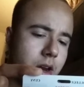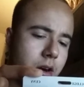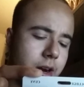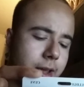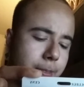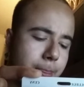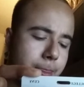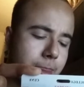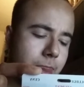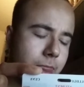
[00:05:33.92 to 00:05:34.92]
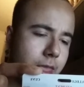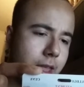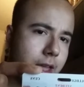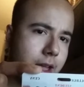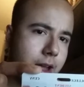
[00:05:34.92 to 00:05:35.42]
right?
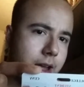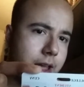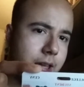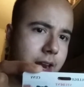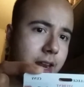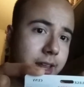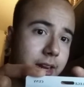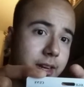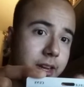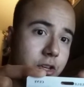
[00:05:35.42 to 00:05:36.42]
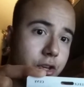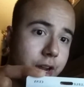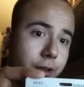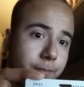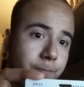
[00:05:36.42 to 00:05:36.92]
And I land in
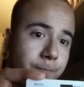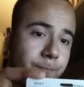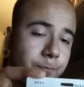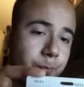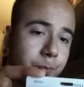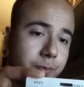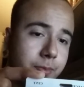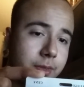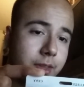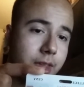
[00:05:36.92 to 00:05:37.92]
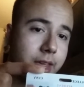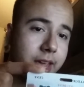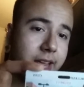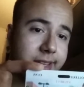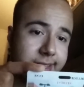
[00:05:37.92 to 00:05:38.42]
jail.
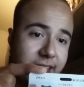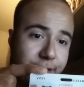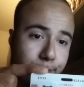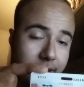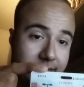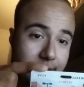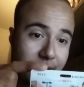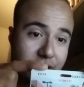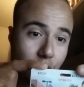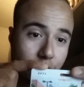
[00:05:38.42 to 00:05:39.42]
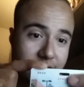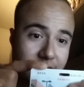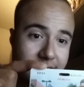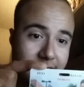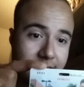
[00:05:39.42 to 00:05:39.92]
Instead of placing my
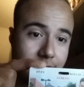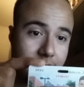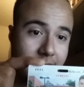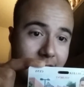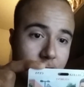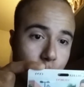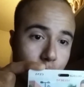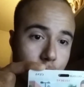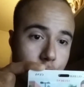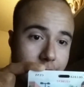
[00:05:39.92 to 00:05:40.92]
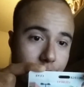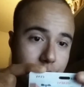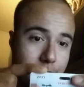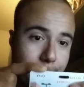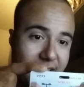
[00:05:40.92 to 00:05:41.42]
token in the actual jail
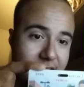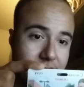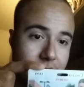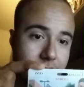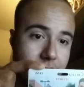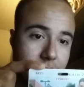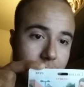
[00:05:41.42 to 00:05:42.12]
space,